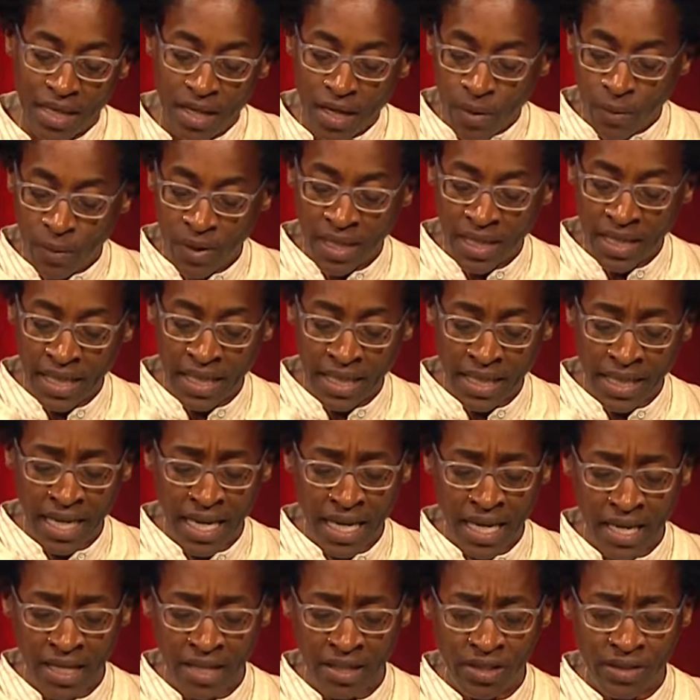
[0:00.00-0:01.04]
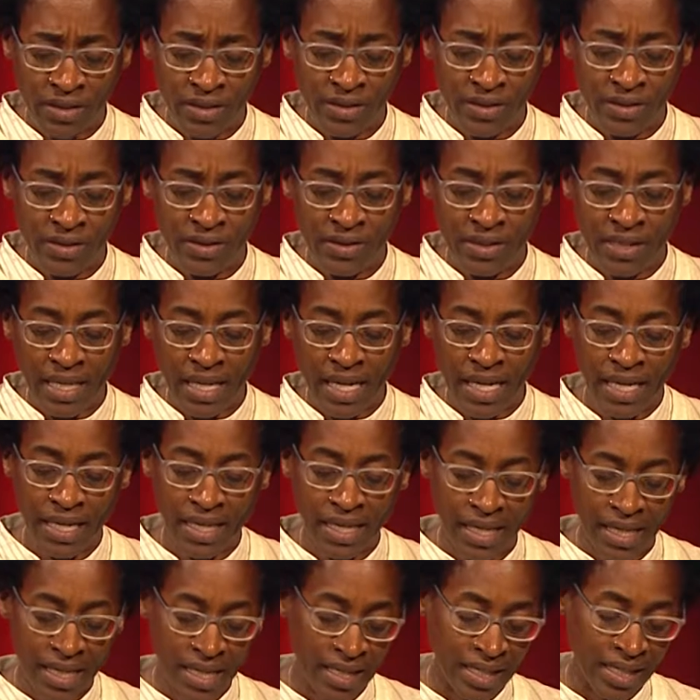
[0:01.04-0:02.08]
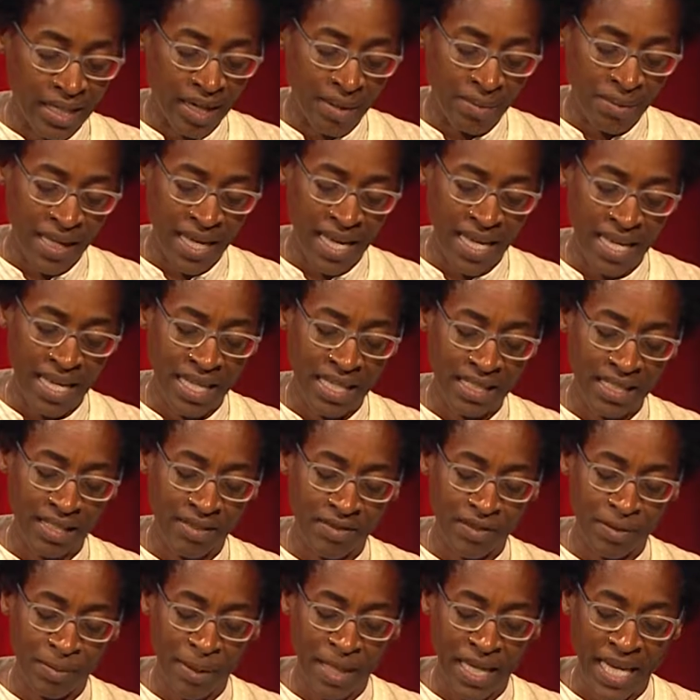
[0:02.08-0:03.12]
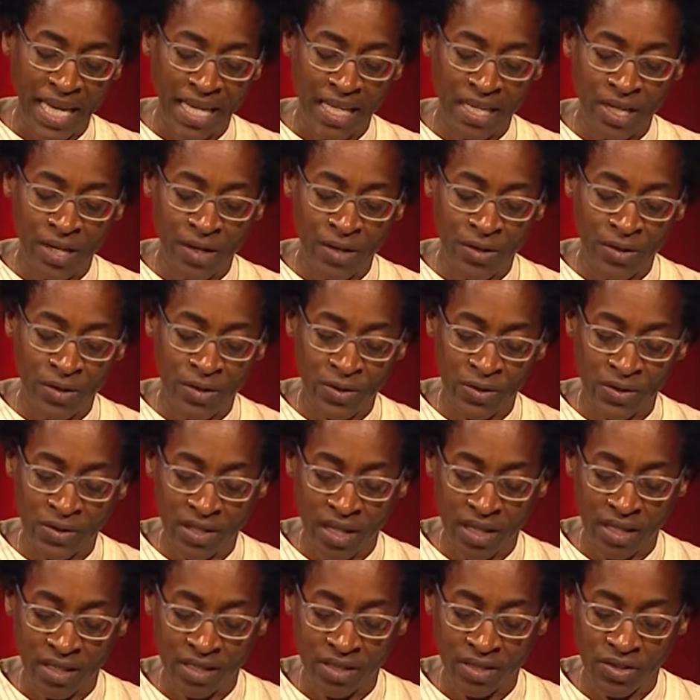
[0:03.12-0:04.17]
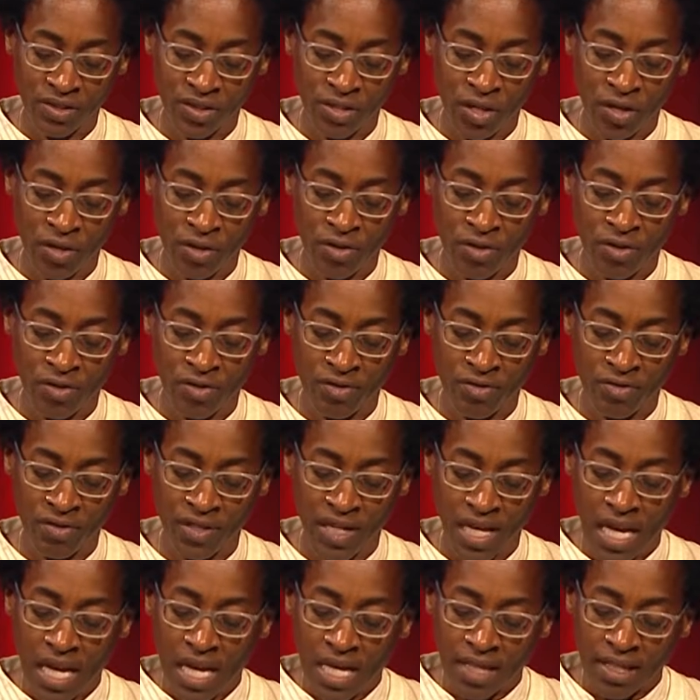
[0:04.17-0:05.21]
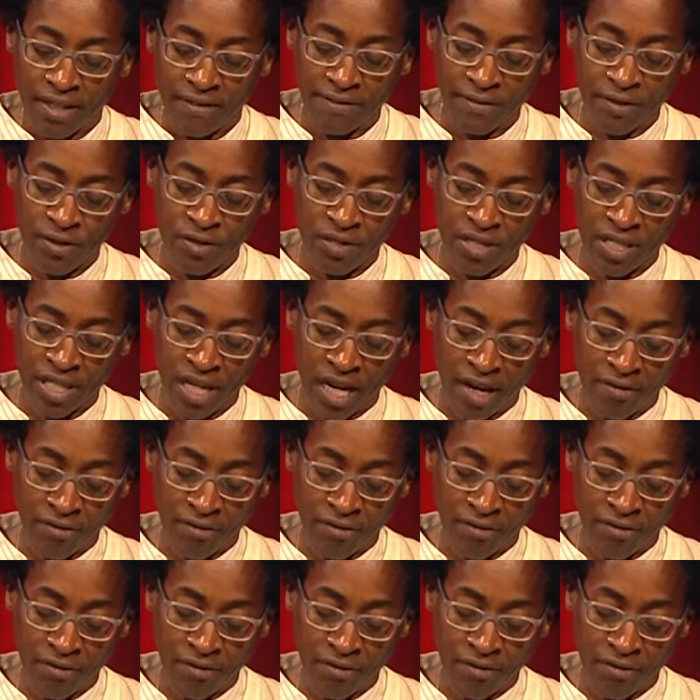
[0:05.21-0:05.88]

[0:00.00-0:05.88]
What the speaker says: We lit candles, heated up cans of SpaghettiOs on the stove, the food in our